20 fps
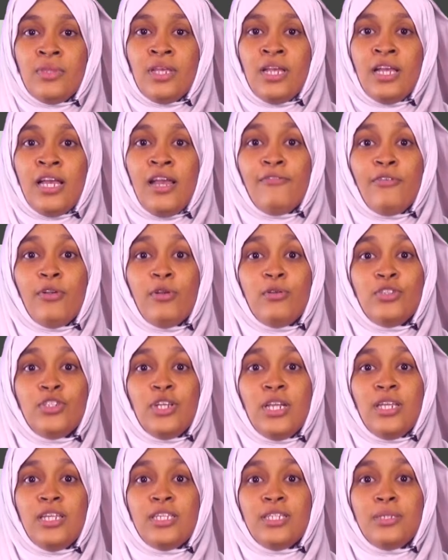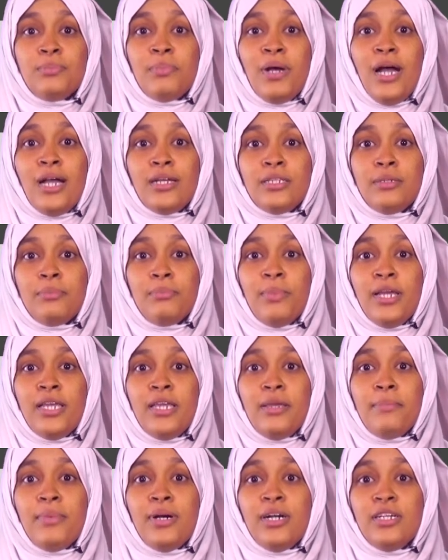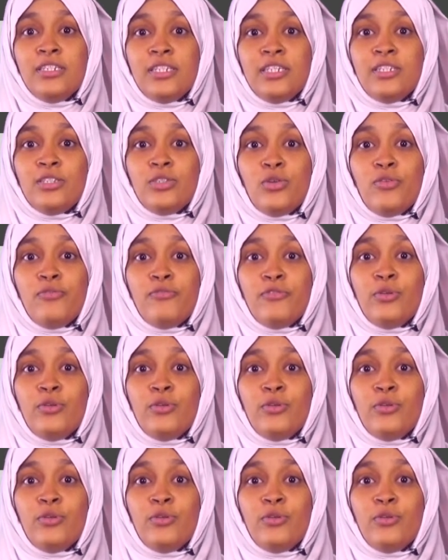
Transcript: Evolution is marked by emergence of